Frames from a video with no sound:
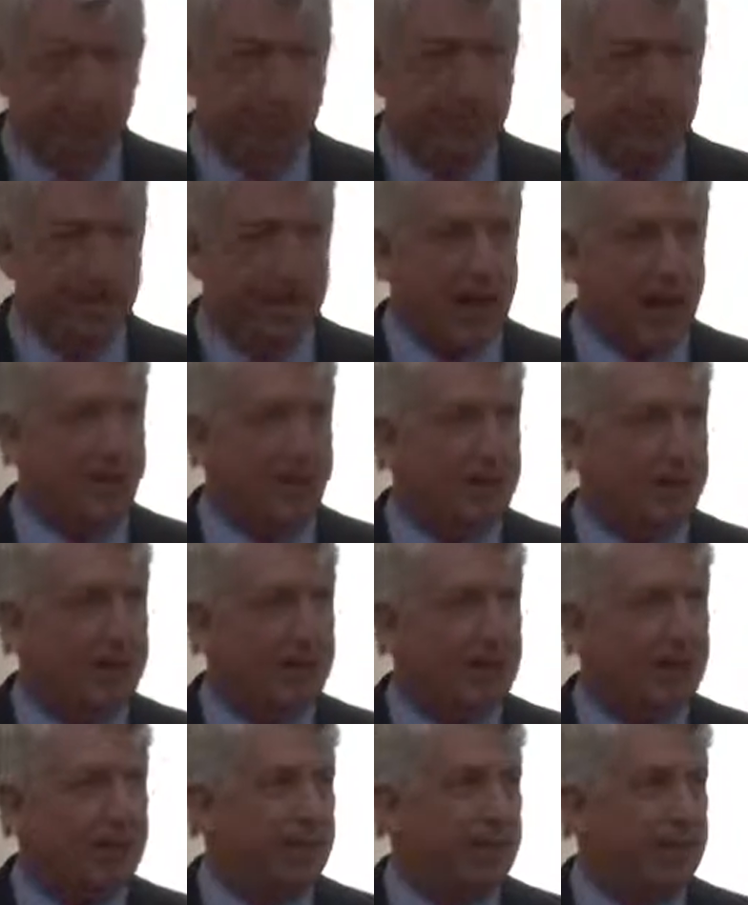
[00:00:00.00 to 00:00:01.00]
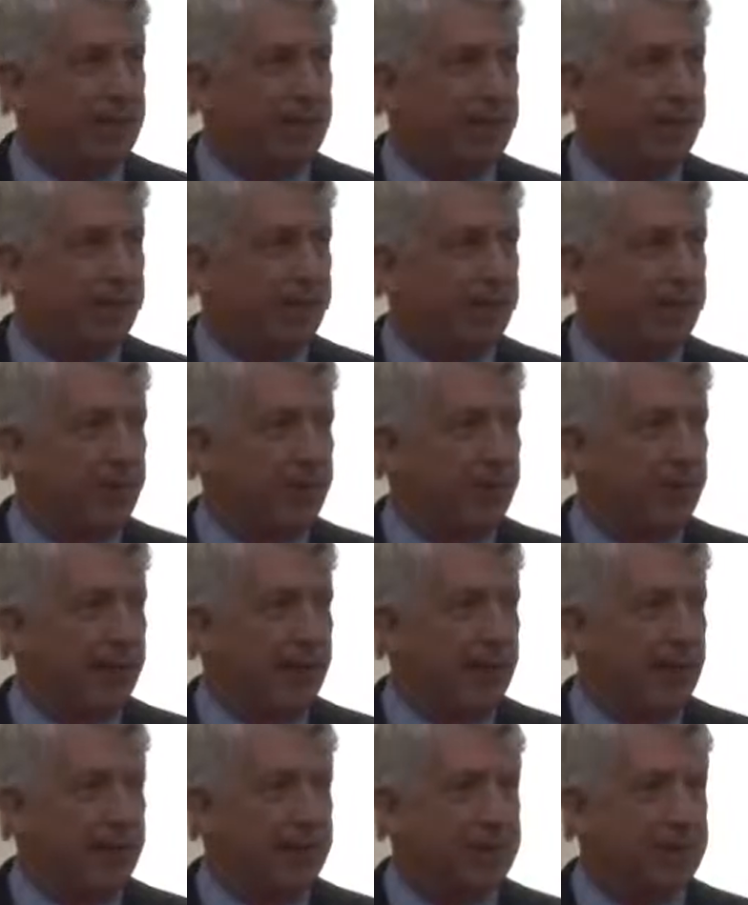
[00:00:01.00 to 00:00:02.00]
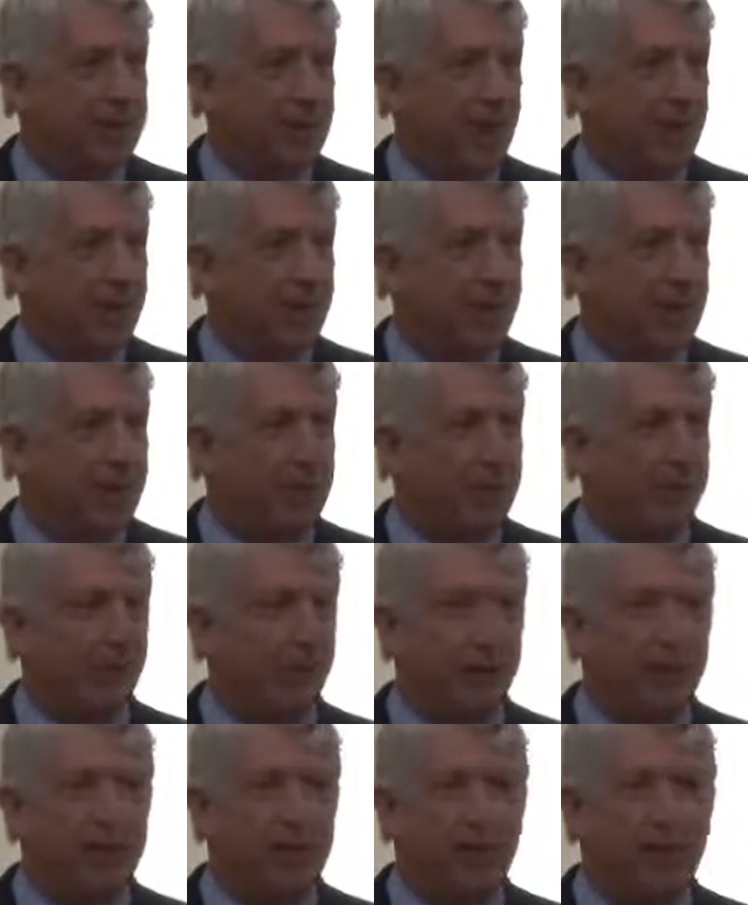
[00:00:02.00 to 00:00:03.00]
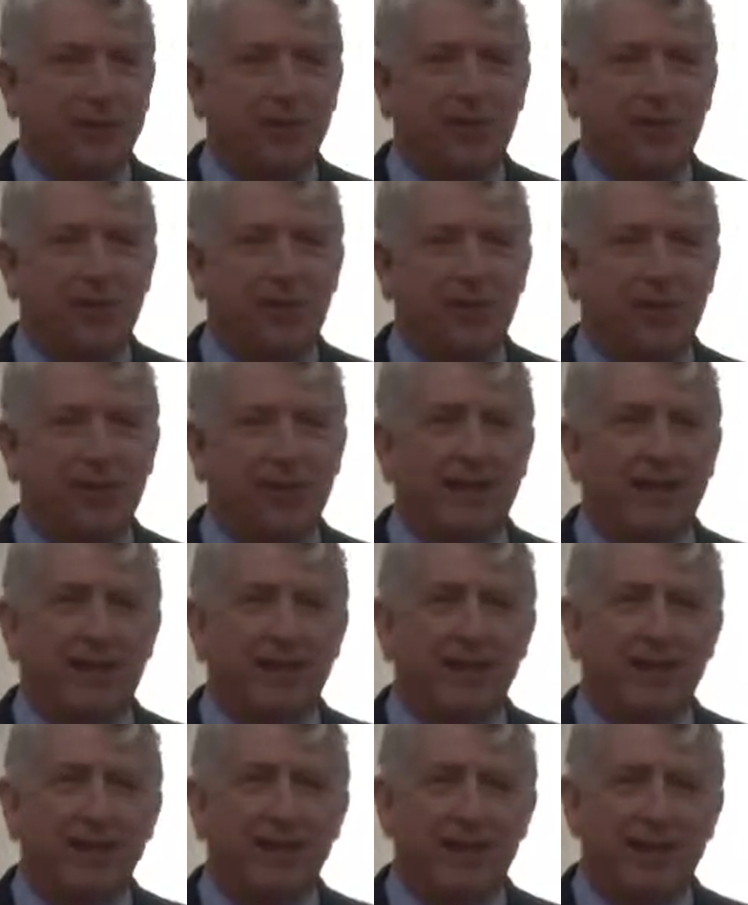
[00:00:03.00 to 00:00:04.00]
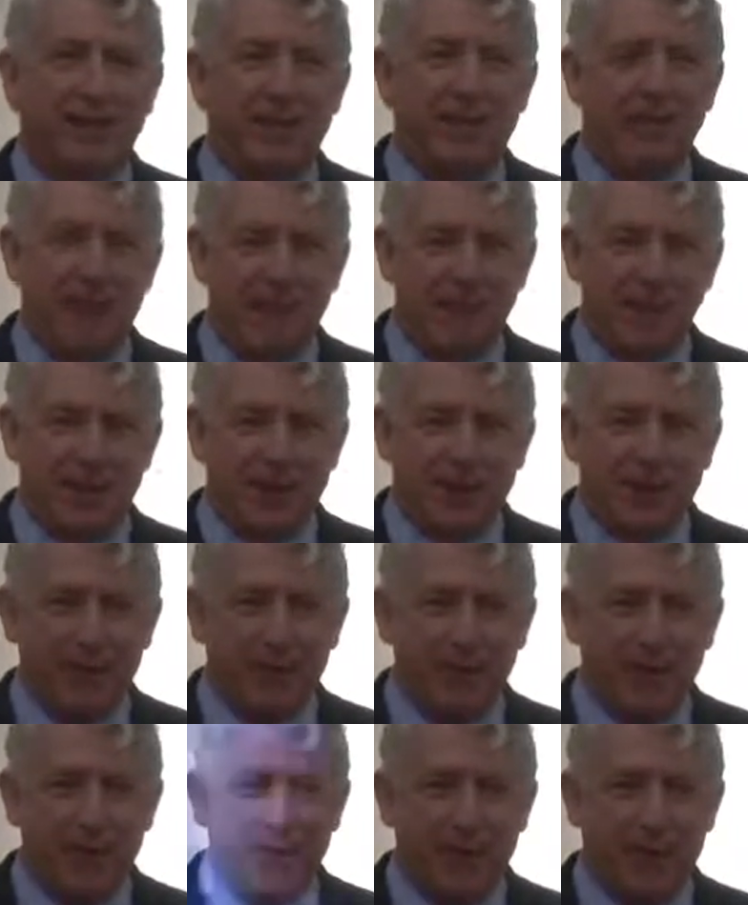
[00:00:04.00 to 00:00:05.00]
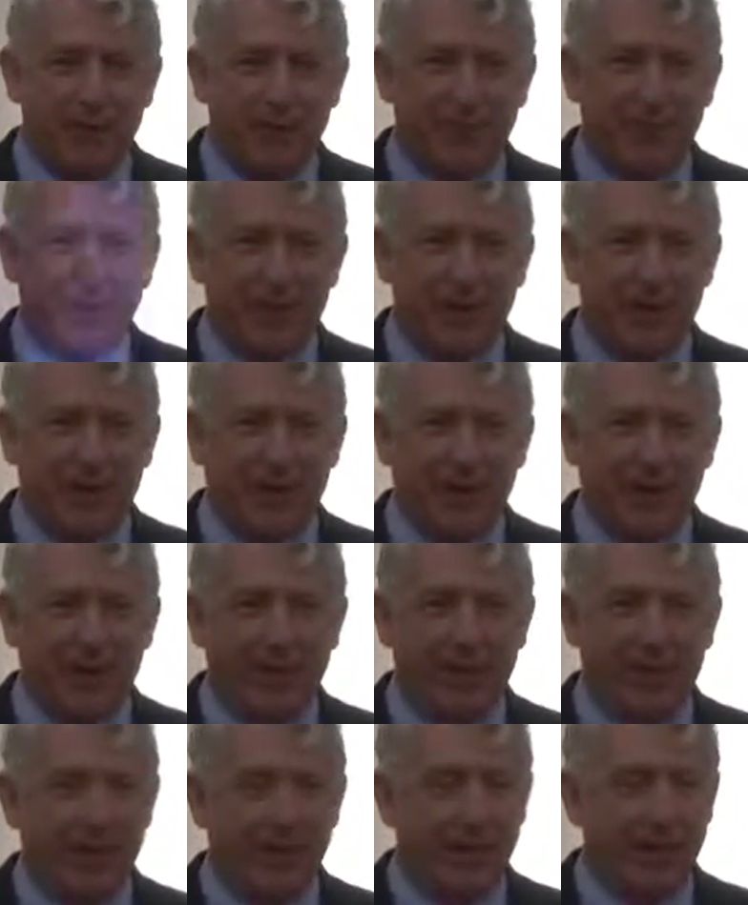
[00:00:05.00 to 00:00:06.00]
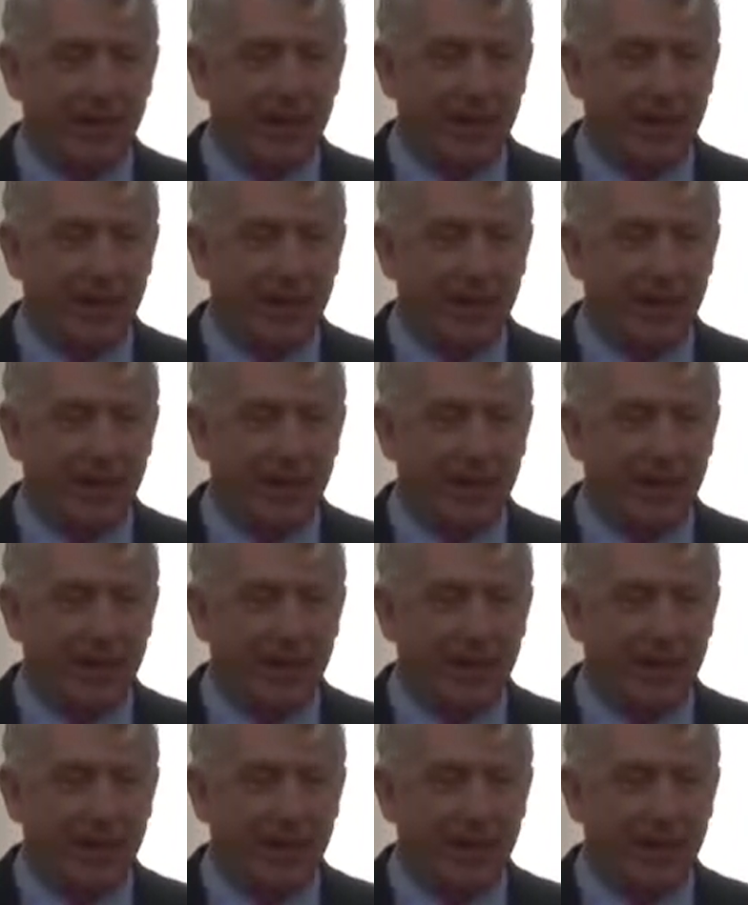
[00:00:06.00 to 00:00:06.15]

giving me an opportunity to deliver some opening remarks to sort of set the table, if you will, for I think